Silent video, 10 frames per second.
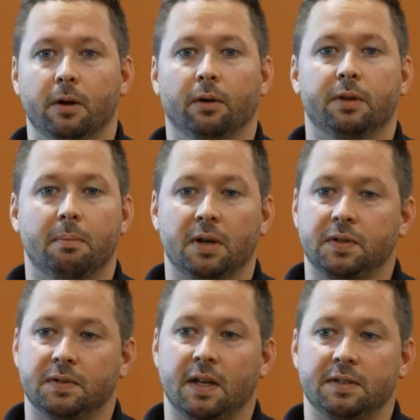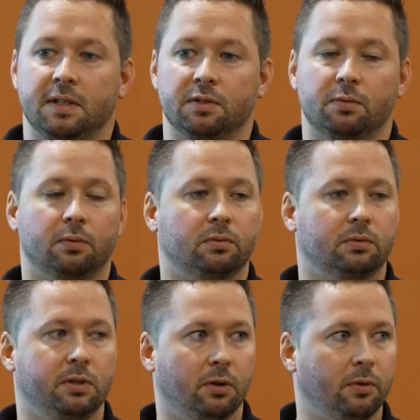You know the muscle testing is.
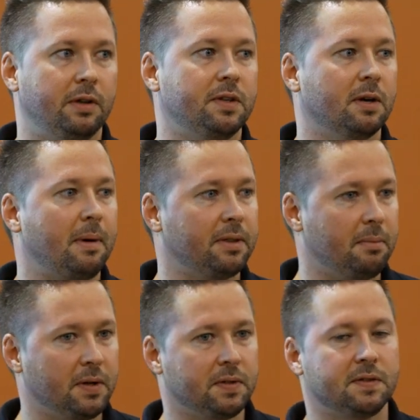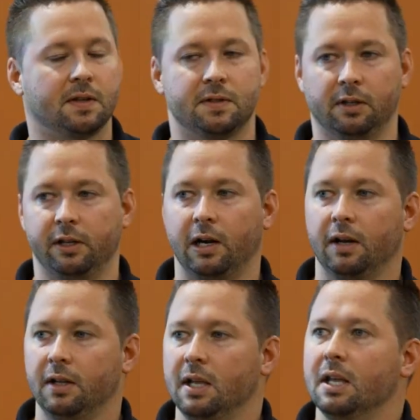You know when I talk about the muscle testing later
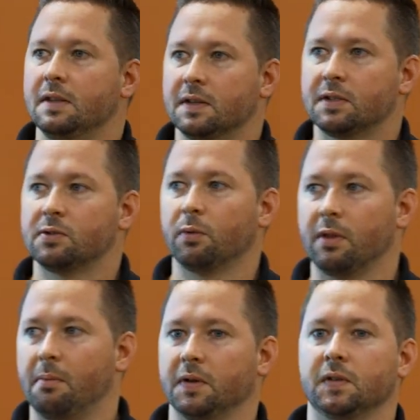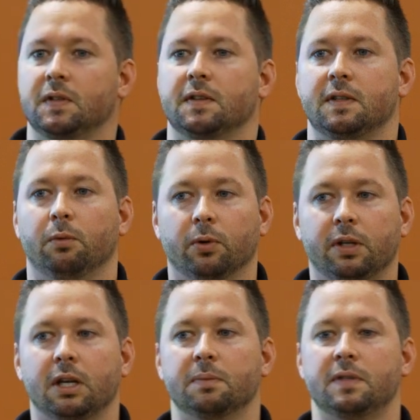on, this is where the muscle testing
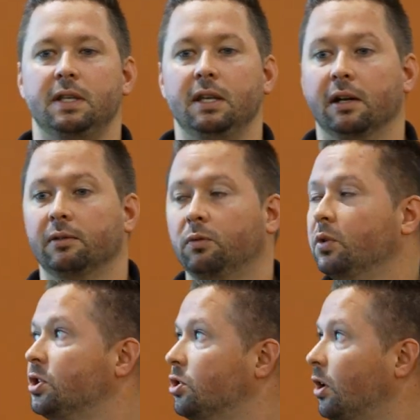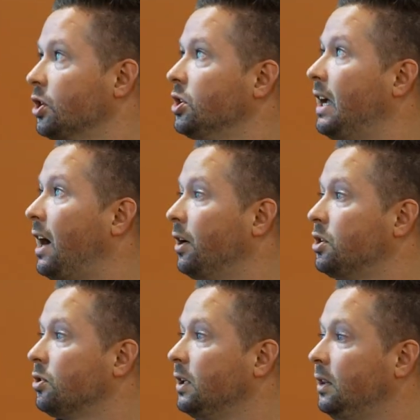really comes key in which direction how
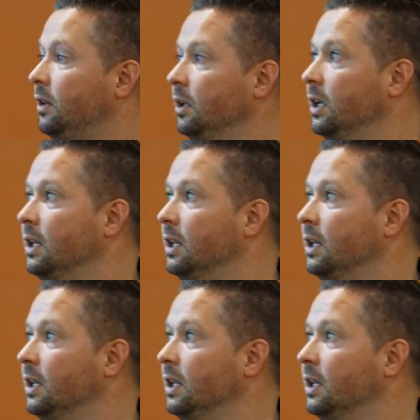to treat